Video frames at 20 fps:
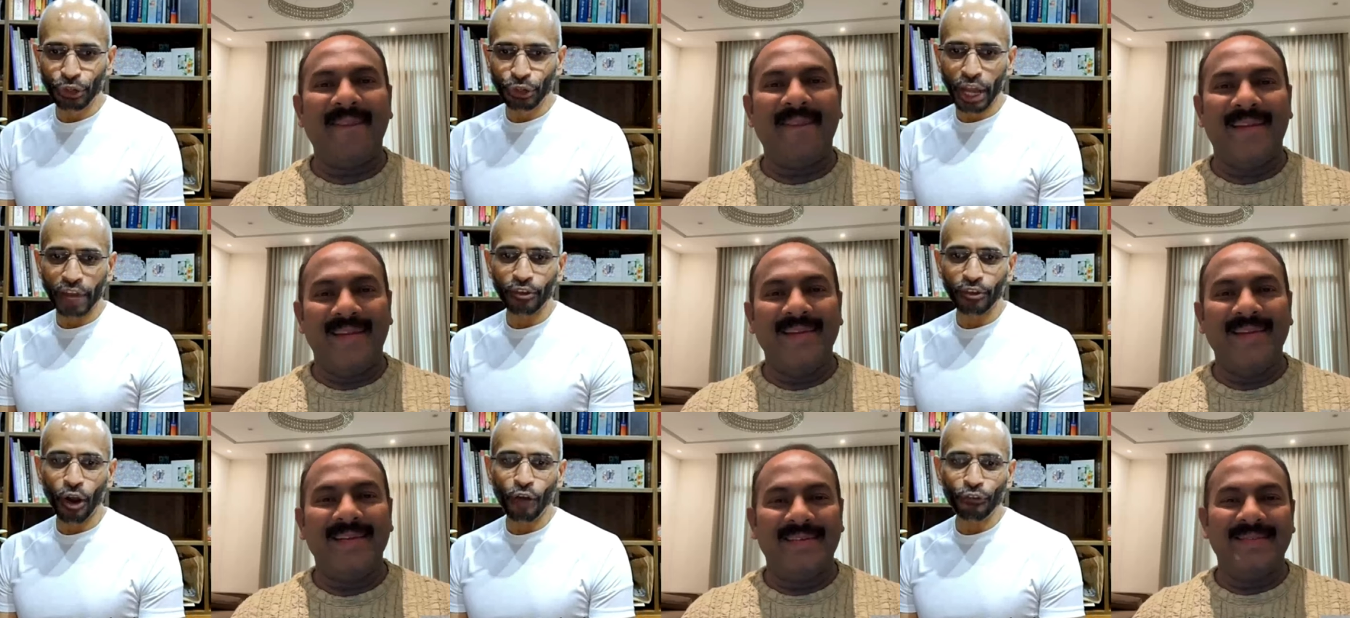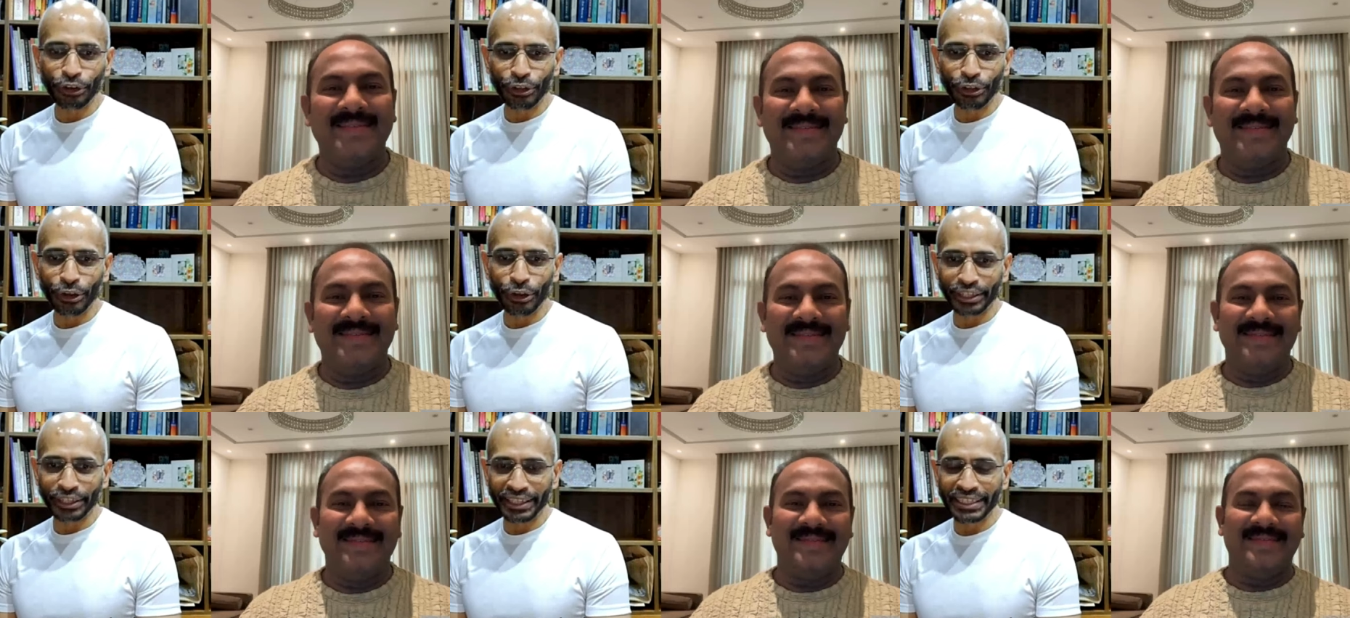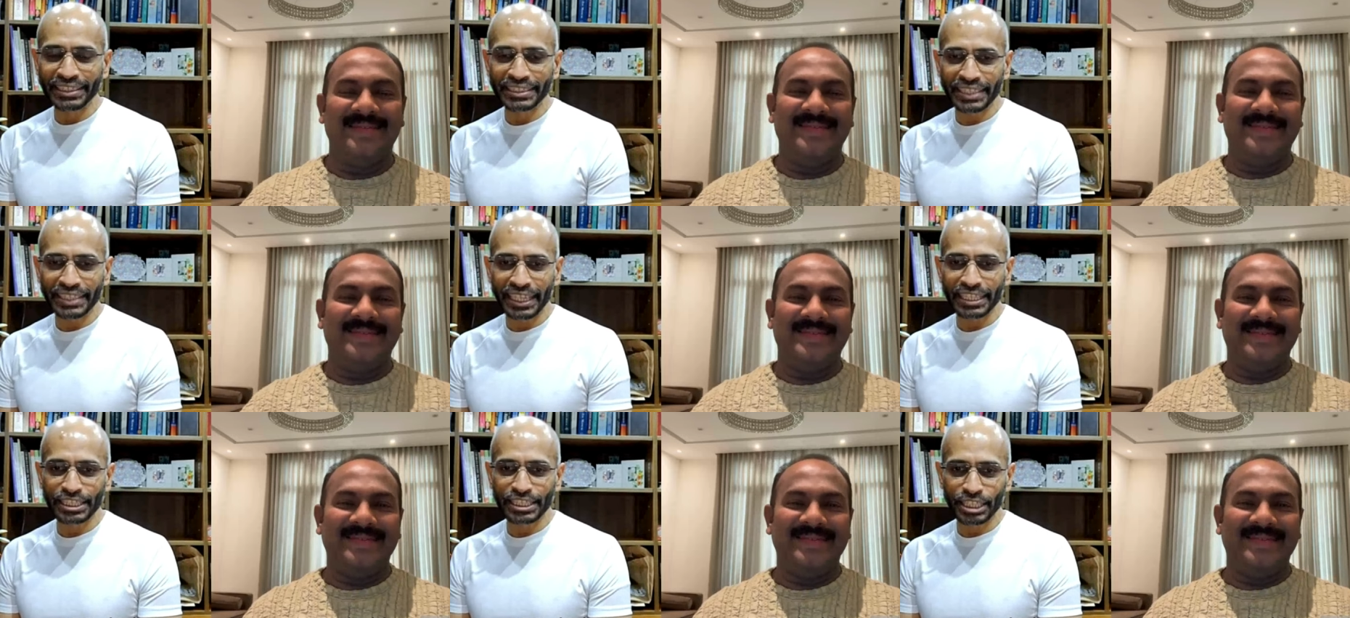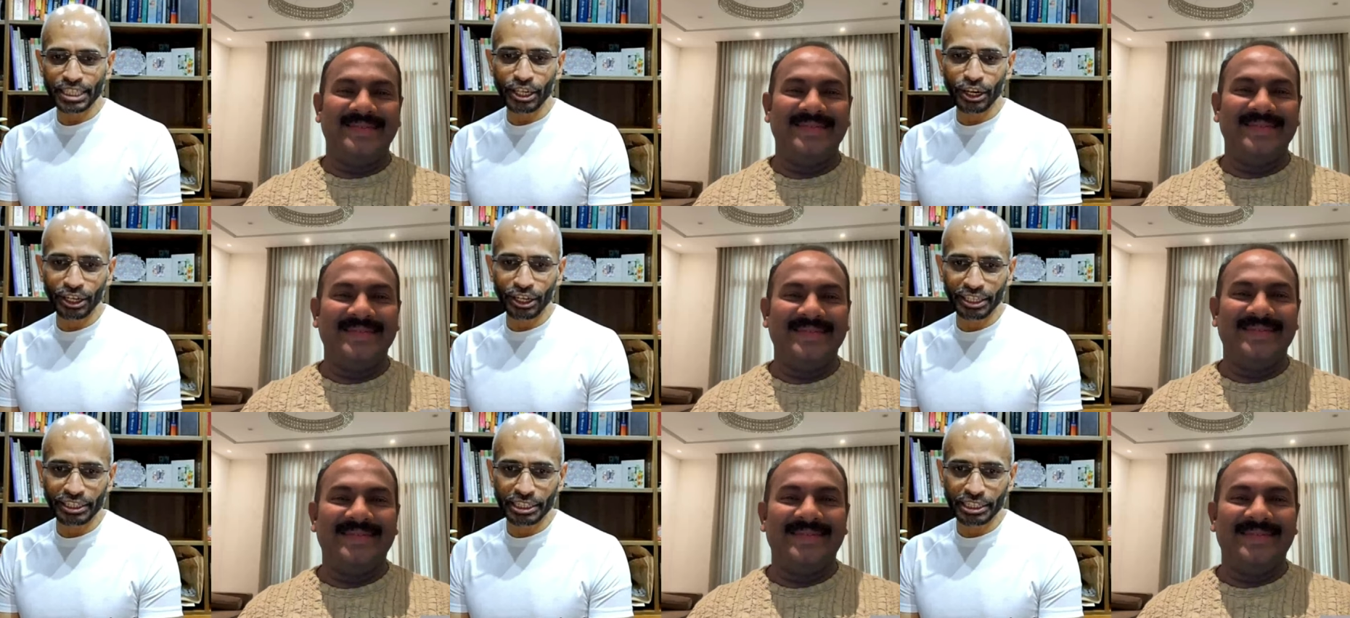Speaker 1: you to have offered your insights
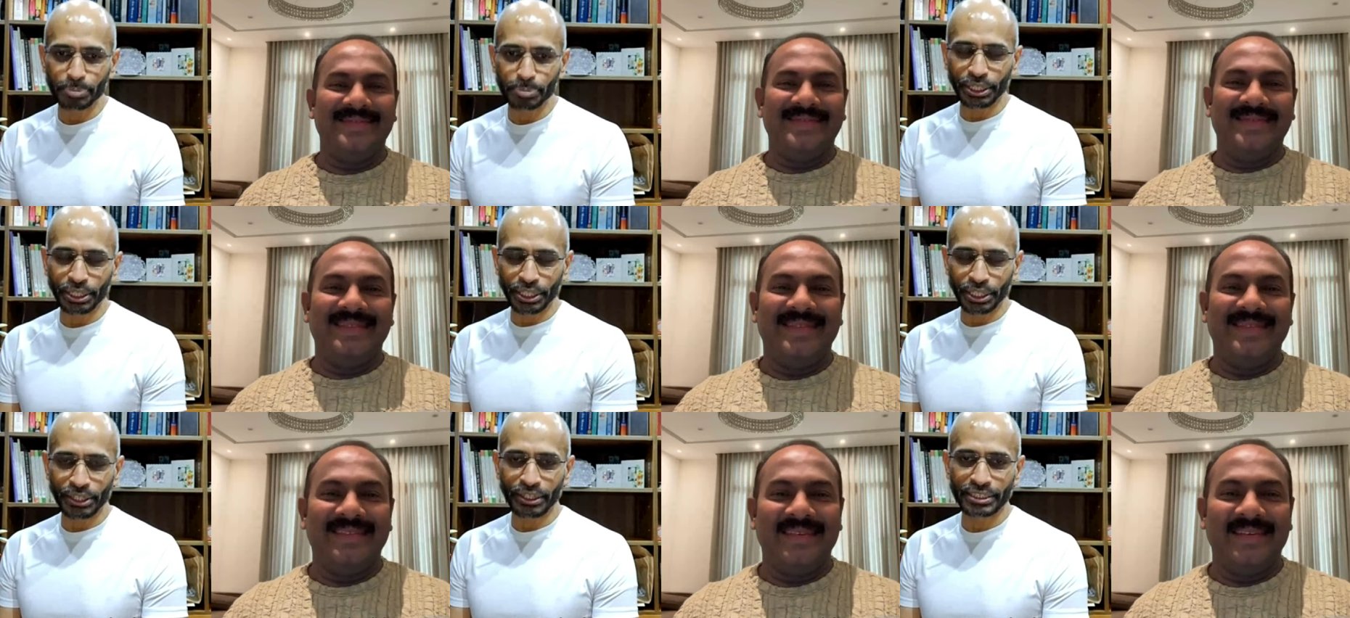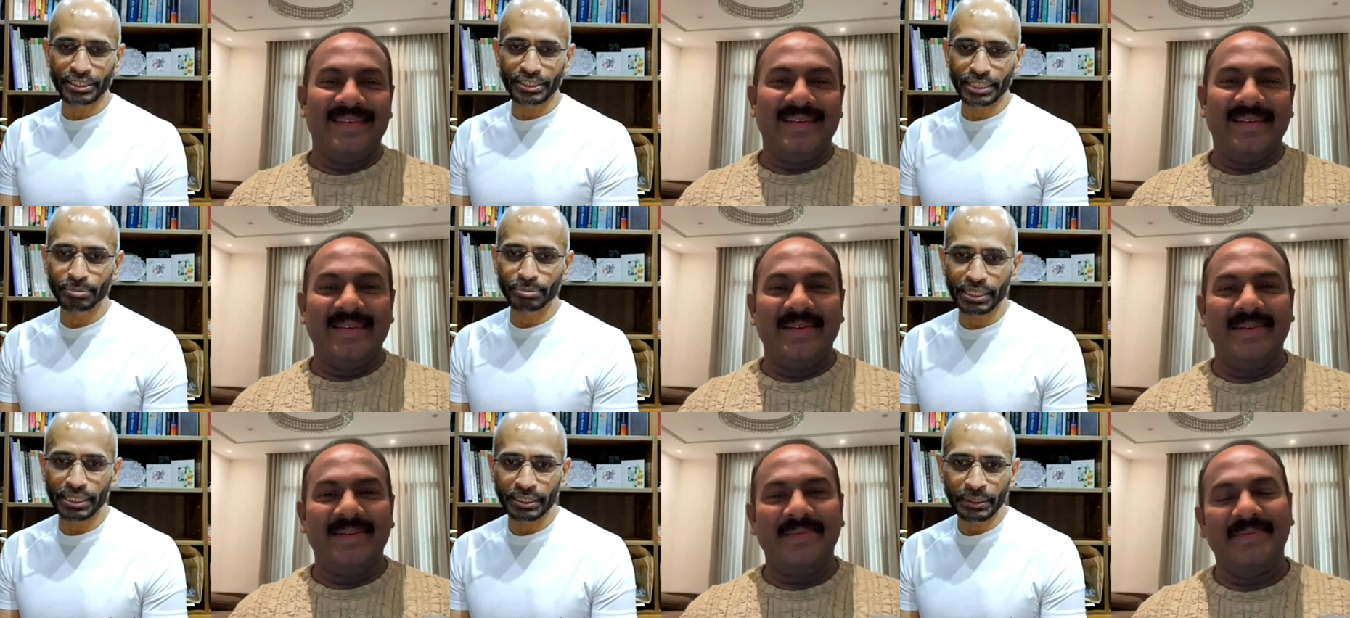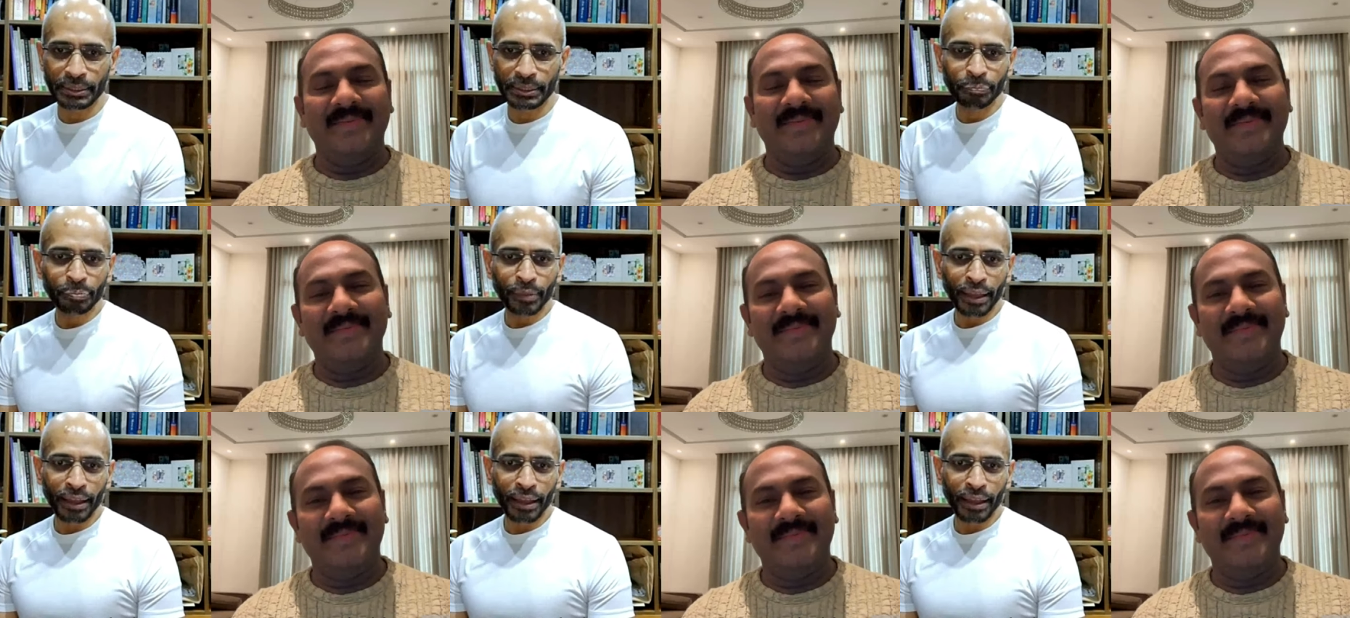regarding this particular subject.